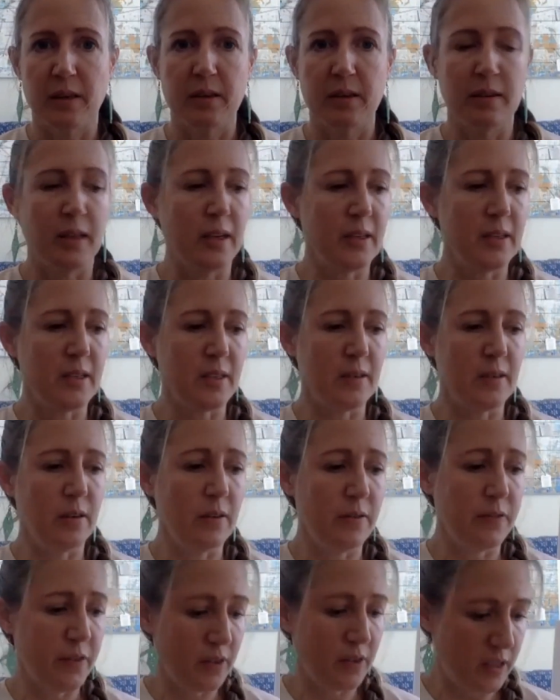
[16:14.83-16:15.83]
Let us know
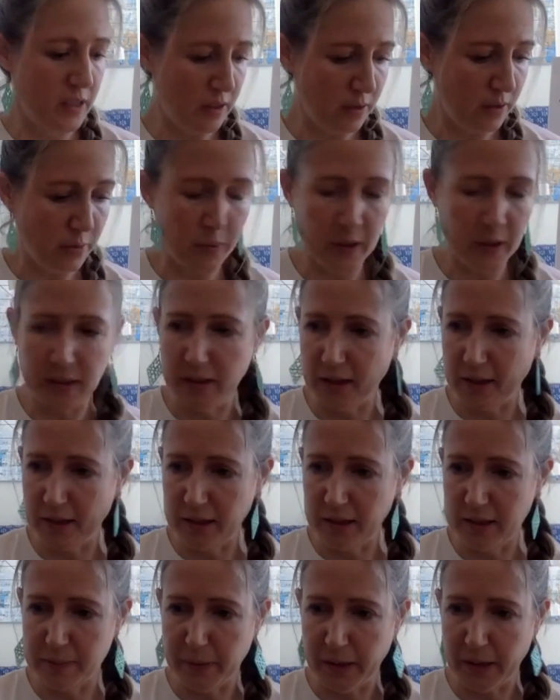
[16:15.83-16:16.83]
if you're still with
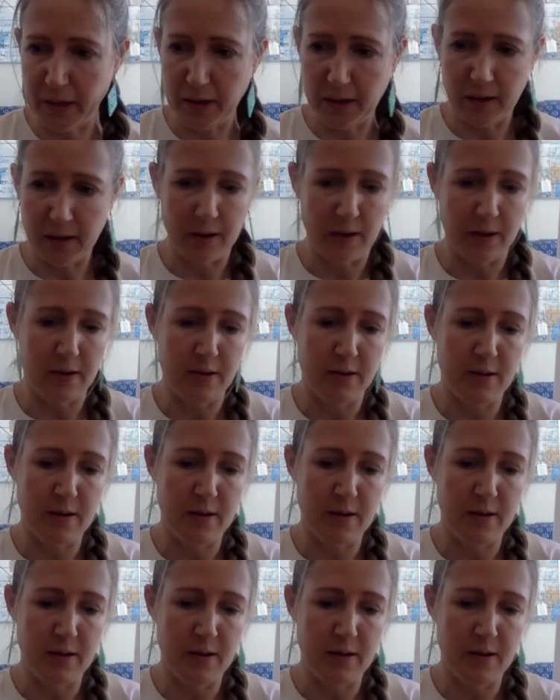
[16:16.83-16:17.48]
us by